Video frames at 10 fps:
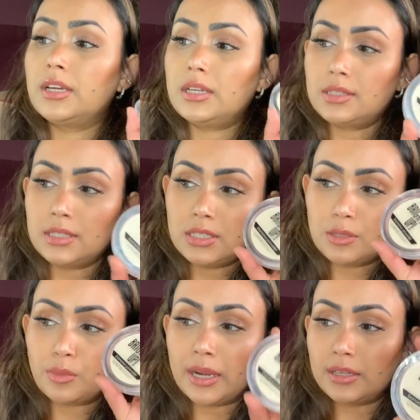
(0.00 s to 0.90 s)
Essence
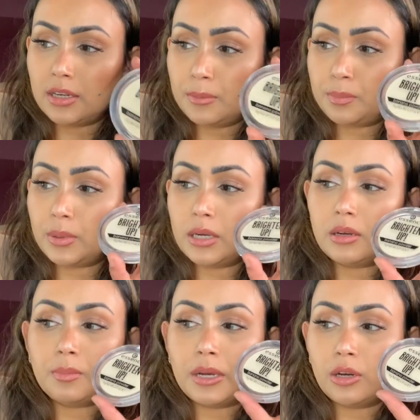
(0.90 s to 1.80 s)
Brighten Up
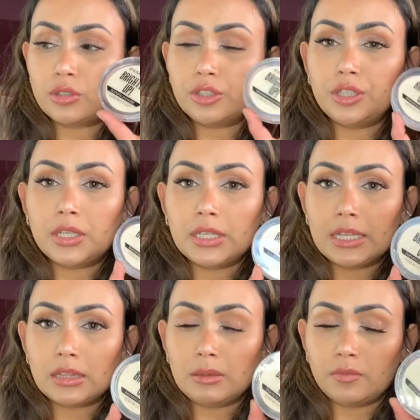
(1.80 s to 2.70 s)
powder, you can
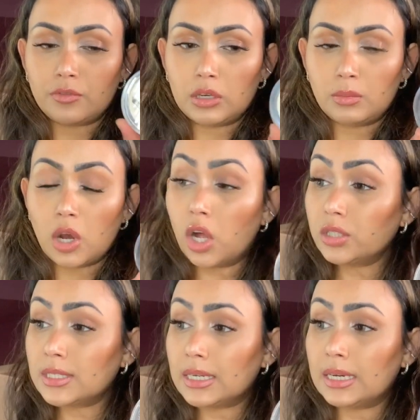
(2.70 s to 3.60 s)
get them from
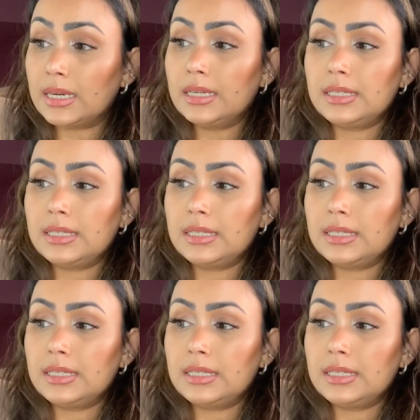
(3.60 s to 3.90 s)
Ulta.